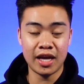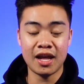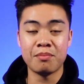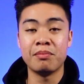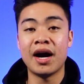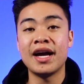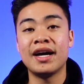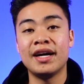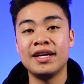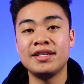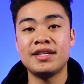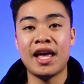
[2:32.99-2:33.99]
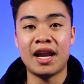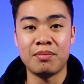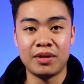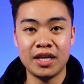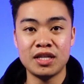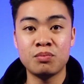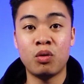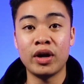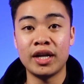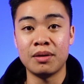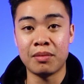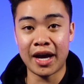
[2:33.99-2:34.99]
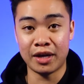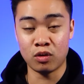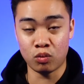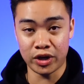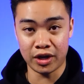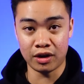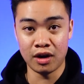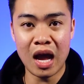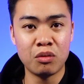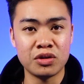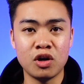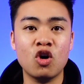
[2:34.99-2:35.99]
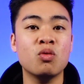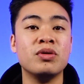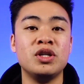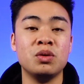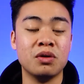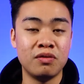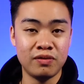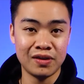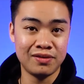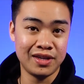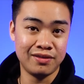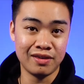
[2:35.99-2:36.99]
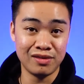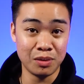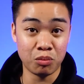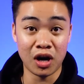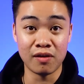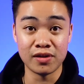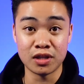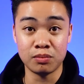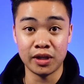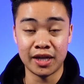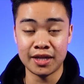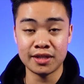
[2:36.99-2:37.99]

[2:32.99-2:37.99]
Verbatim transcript: And at my eyes, at this point in my career, I was open to a 50-50 profit split, and I